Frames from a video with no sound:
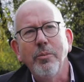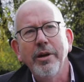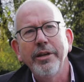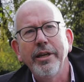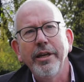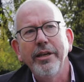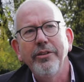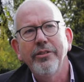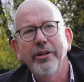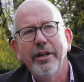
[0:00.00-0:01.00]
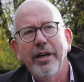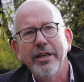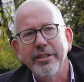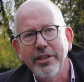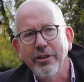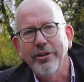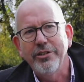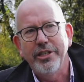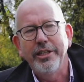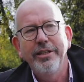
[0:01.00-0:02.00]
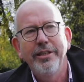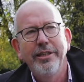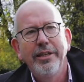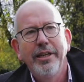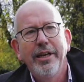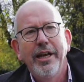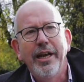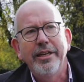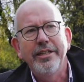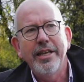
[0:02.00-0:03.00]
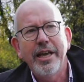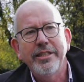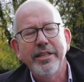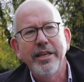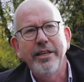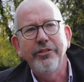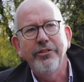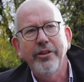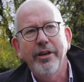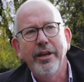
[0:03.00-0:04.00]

One is ideology, and that is